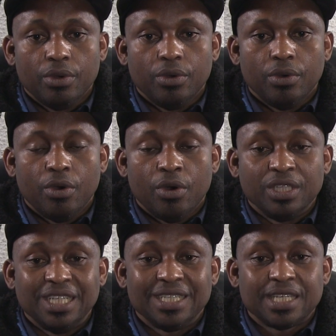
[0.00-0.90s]
on
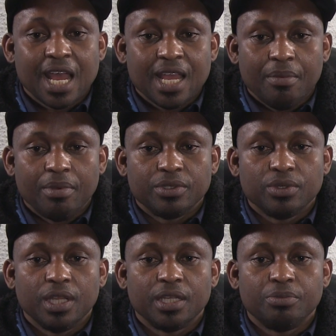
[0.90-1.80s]
the tire so
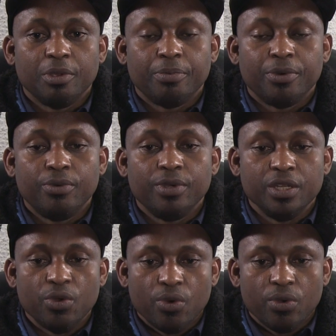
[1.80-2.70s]
that people will
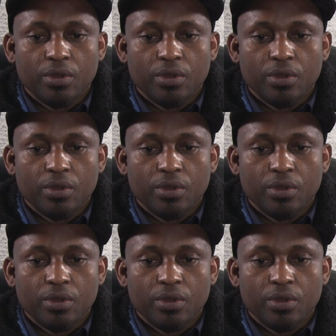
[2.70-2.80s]
know.